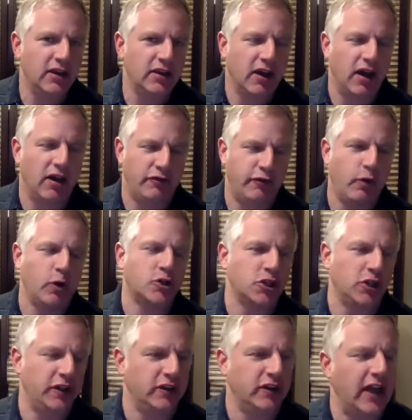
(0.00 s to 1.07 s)

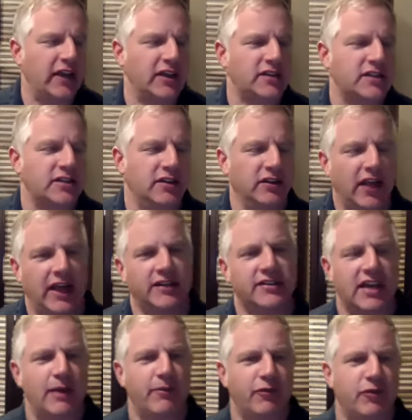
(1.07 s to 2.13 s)
unfortunately, the
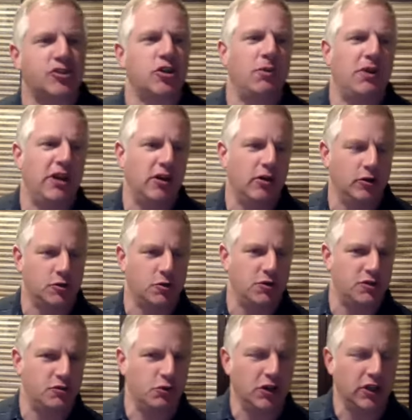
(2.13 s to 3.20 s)
landscape for so many years
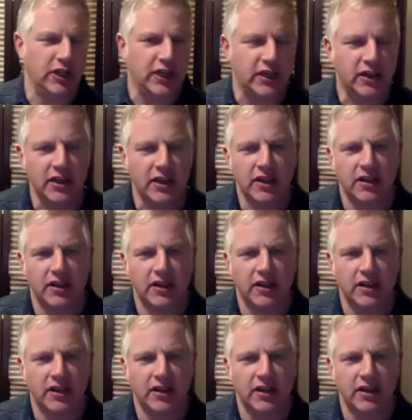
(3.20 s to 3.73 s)
was really